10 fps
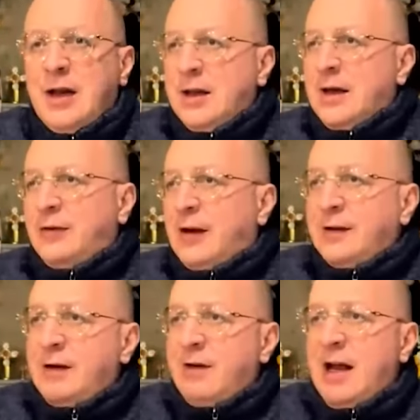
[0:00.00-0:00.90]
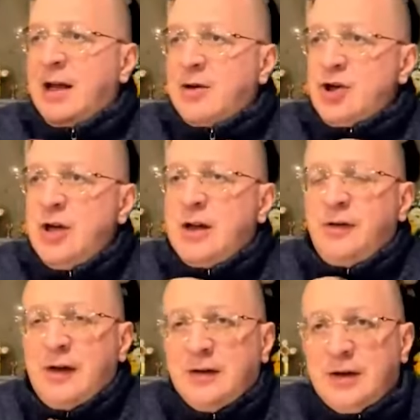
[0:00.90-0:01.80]
to what is happening in order
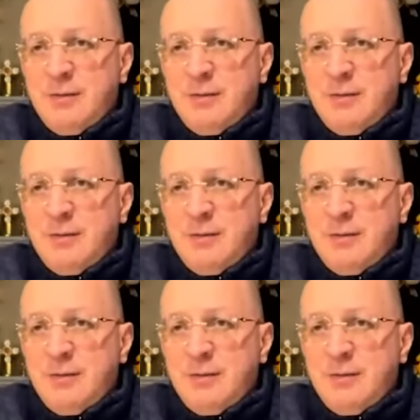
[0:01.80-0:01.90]
not to